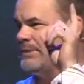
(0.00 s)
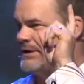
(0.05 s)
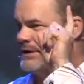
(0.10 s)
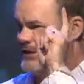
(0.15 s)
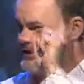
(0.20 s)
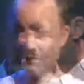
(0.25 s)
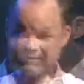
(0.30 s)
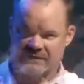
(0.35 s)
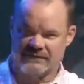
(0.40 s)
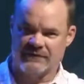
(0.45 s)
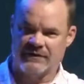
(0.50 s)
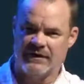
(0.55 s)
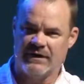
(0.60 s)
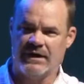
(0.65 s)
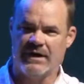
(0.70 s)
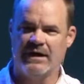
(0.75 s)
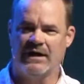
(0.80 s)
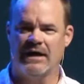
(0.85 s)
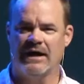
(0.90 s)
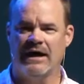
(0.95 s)
because of
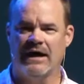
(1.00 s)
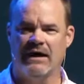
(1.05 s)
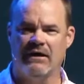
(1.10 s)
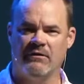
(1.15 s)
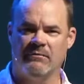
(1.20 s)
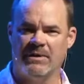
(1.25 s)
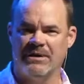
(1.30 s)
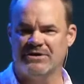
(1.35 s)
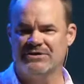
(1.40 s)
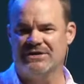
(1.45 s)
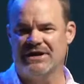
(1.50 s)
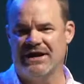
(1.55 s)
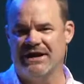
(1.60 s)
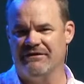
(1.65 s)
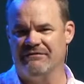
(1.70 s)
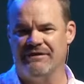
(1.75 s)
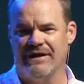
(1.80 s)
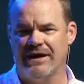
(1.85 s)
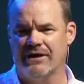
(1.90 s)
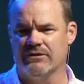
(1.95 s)
how much
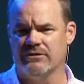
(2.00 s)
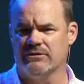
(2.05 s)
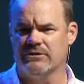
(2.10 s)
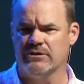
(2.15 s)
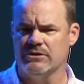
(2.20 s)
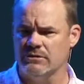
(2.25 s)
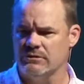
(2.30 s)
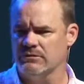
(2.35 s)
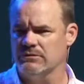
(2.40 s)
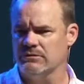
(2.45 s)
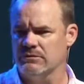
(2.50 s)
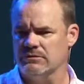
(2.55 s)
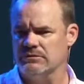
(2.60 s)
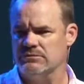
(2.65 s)
I value you.